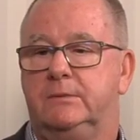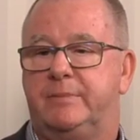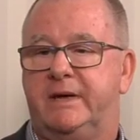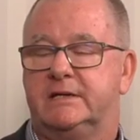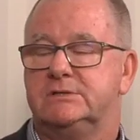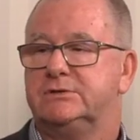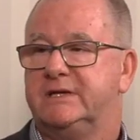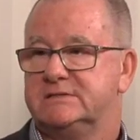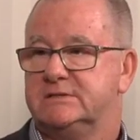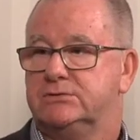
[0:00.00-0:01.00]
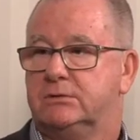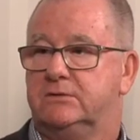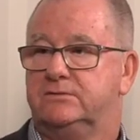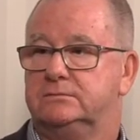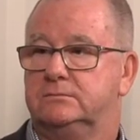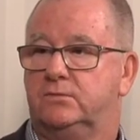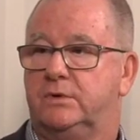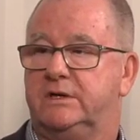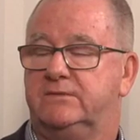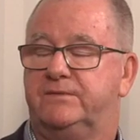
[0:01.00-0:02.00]
back in 2012.
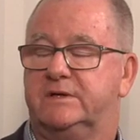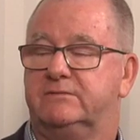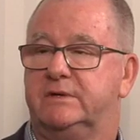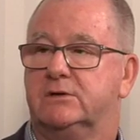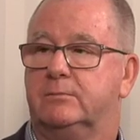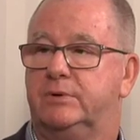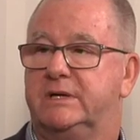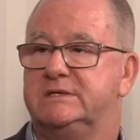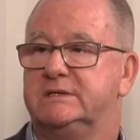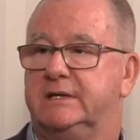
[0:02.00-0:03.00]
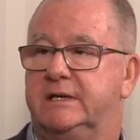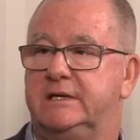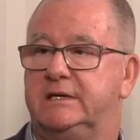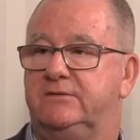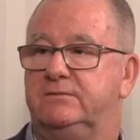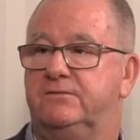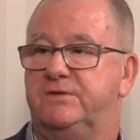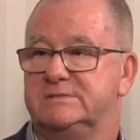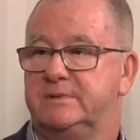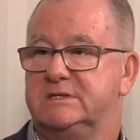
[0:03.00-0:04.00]
We effectively completed a
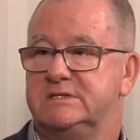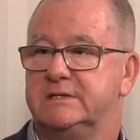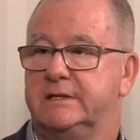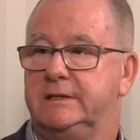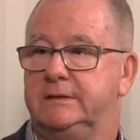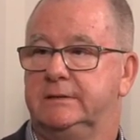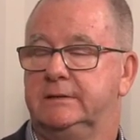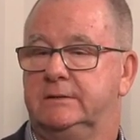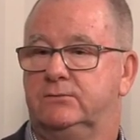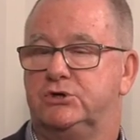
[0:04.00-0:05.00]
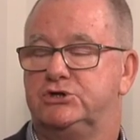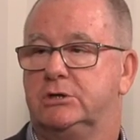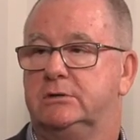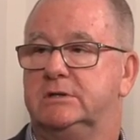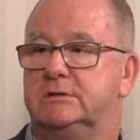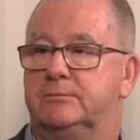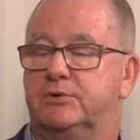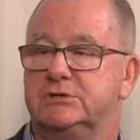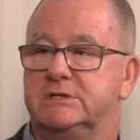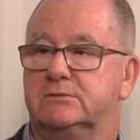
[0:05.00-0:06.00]
feasibility study which showed that the
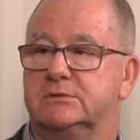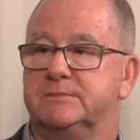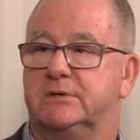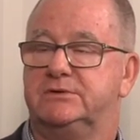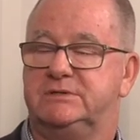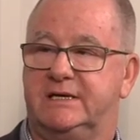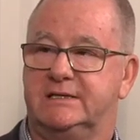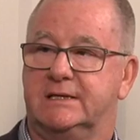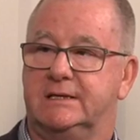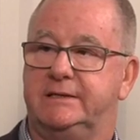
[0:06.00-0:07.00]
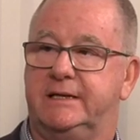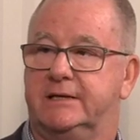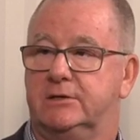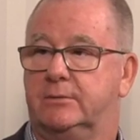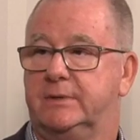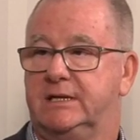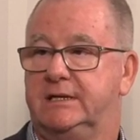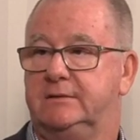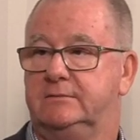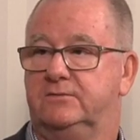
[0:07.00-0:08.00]
project was both technically and
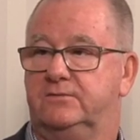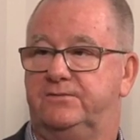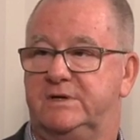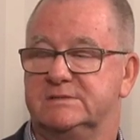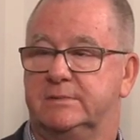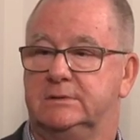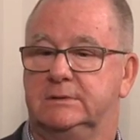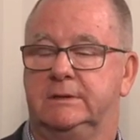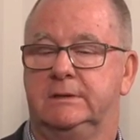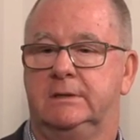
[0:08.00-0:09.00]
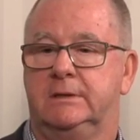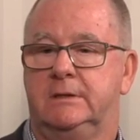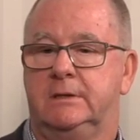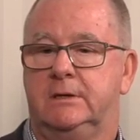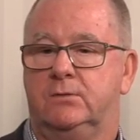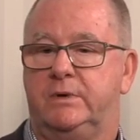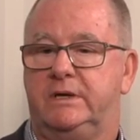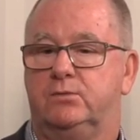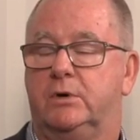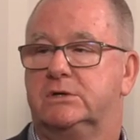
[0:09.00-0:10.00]
economically feasible.
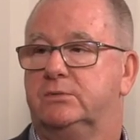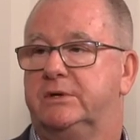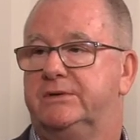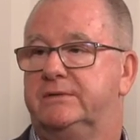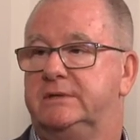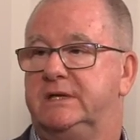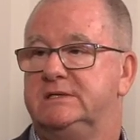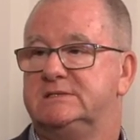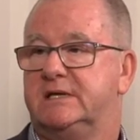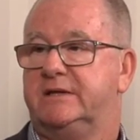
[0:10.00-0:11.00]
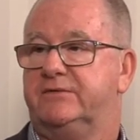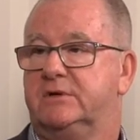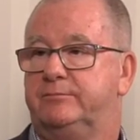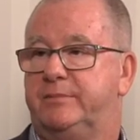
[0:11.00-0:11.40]
We'd worked with the South African